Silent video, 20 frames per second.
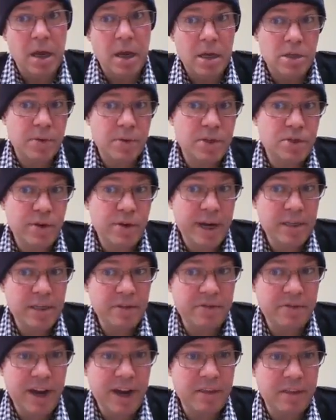So we're trying to
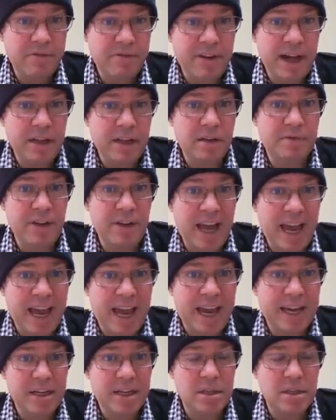find the value of
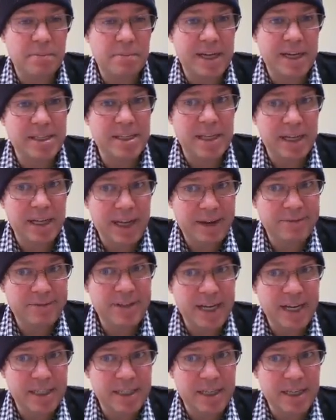x that makes the
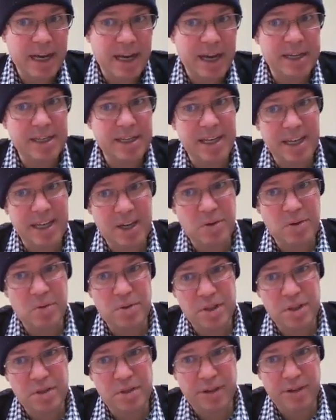left-hand side equal
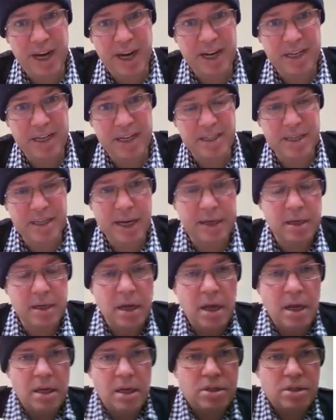to the right-hand side.
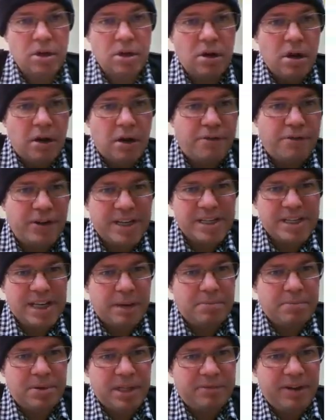So, for
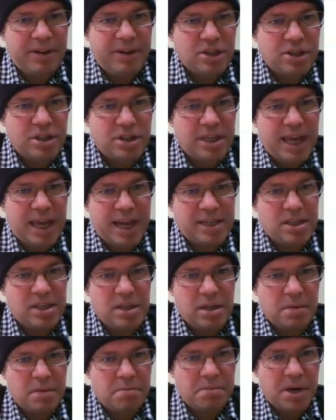example, if I just guess a
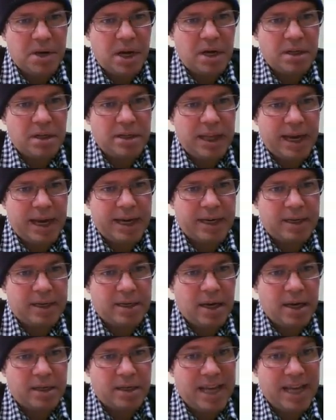number like
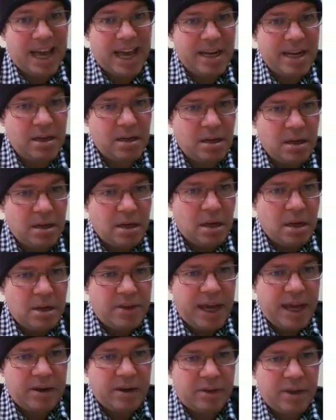10,
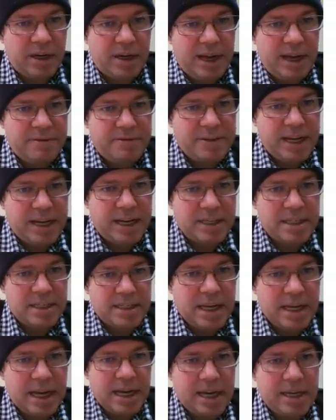then on the left-hand
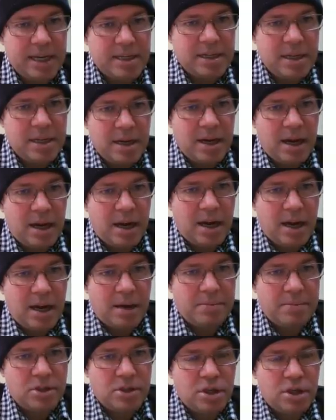side,
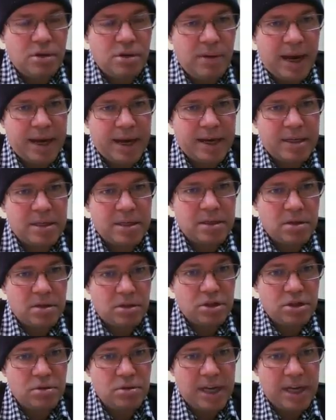2x, so
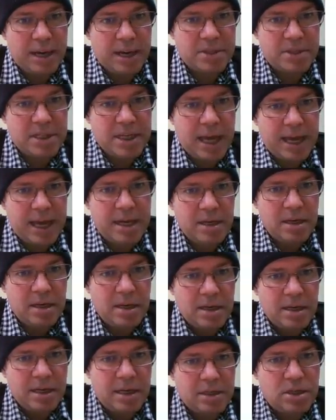2 times 10
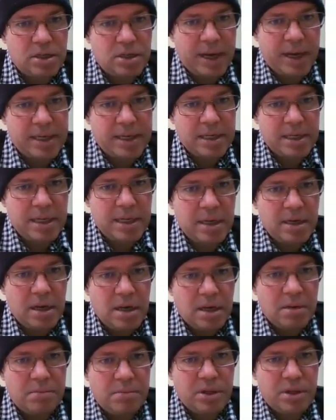is 20,
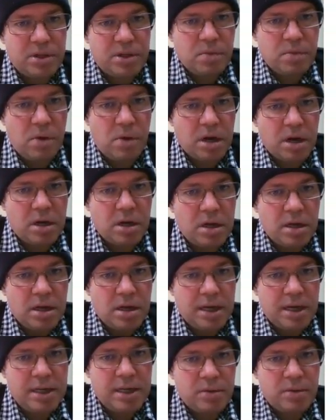plus 1
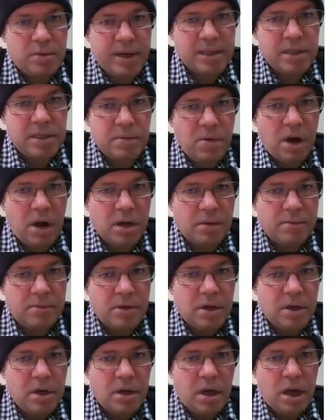is 21.
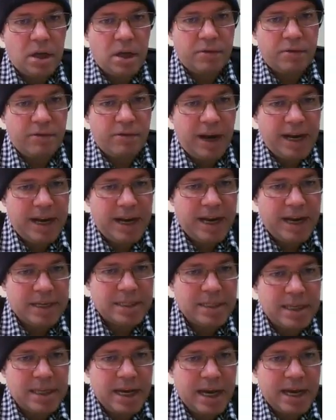On the right-hand
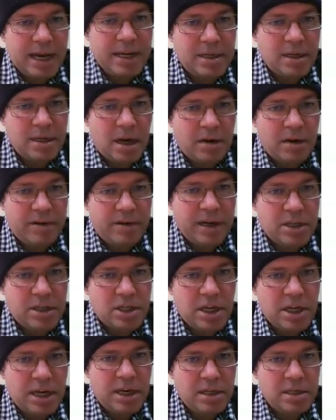side,
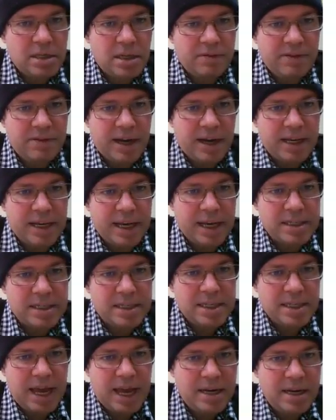RHAs, if I guess
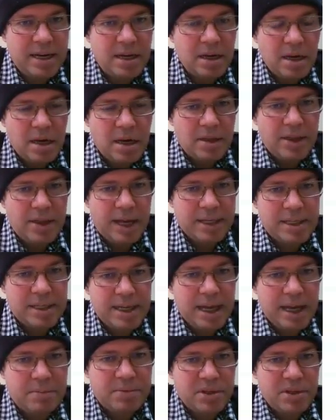10, then
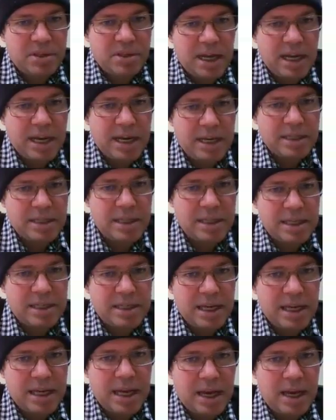10 plus 8
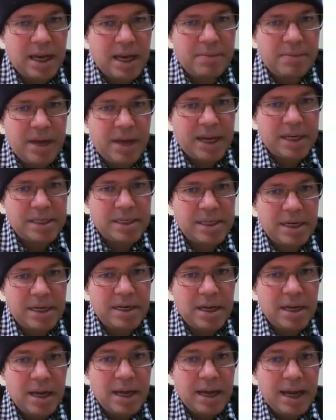is
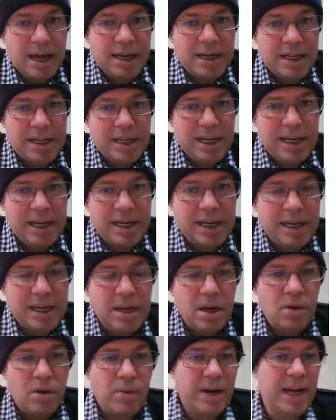18. And
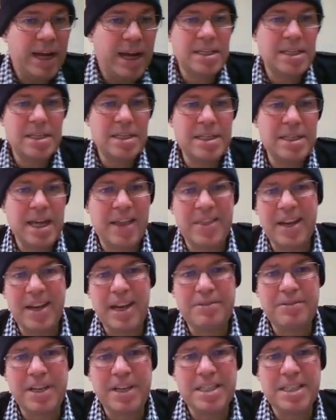clearly, when x is 10, the
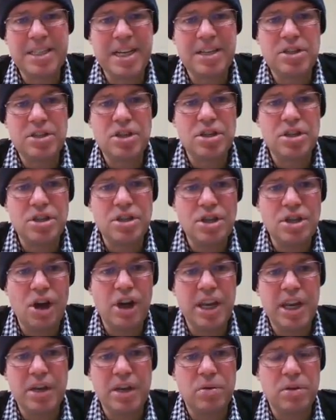left-hand side does
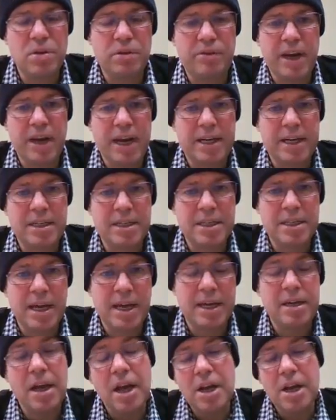not equal the right-hand
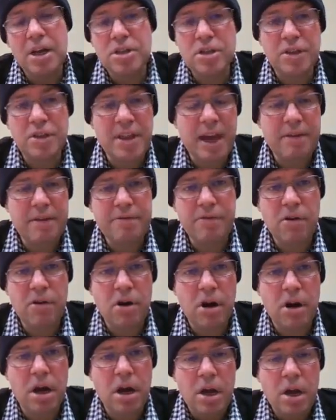side, so
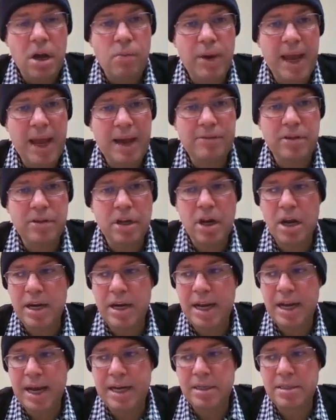therefore we haven't got
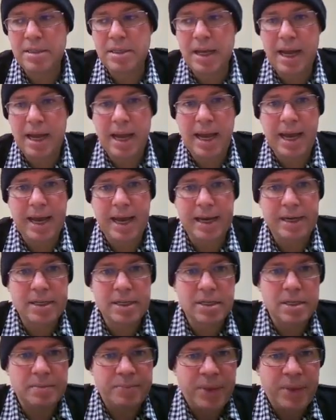an answer
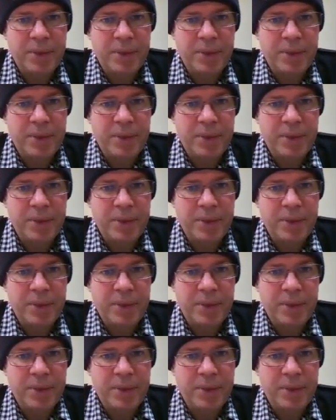x.